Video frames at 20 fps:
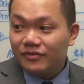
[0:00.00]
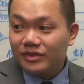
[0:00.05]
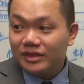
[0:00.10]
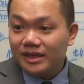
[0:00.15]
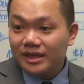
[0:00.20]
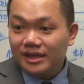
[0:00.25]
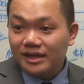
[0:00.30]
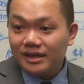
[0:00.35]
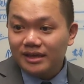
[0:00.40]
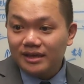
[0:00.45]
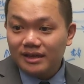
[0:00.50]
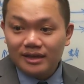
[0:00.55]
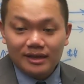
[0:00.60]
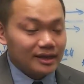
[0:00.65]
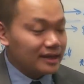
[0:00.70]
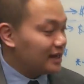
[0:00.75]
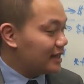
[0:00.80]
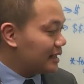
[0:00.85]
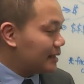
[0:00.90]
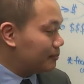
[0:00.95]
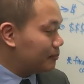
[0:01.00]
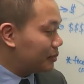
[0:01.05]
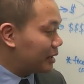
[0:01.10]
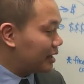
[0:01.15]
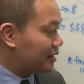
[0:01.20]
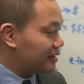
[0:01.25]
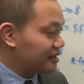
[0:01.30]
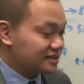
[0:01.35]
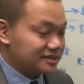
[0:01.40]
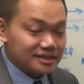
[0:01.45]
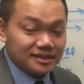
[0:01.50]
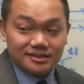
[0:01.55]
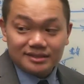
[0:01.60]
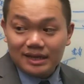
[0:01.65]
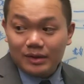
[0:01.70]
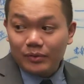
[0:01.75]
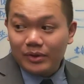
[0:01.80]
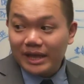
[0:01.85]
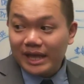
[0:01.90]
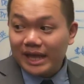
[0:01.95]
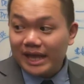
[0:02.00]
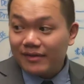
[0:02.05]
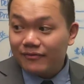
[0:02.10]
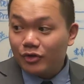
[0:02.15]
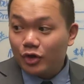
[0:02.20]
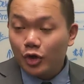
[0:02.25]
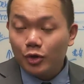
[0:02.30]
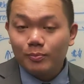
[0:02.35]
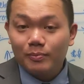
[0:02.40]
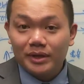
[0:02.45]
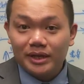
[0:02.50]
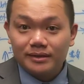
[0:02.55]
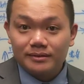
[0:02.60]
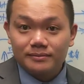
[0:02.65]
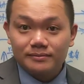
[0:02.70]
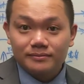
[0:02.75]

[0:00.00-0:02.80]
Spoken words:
the policies that we have open.